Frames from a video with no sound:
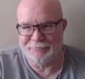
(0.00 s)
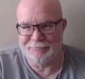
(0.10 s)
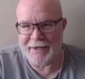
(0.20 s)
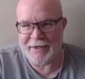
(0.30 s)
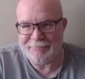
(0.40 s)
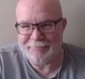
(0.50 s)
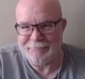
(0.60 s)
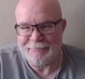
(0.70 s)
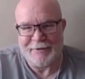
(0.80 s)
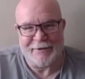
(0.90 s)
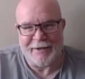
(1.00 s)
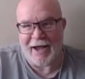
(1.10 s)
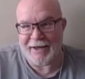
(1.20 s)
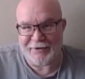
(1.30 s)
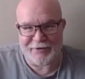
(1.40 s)
right? I
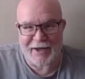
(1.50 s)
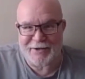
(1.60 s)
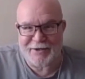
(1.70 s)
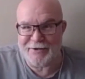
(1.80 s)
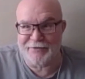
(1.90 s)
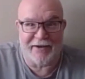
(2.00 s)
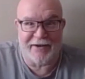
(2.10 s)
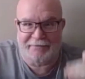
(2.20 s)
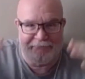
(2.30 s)
guess the idea is like,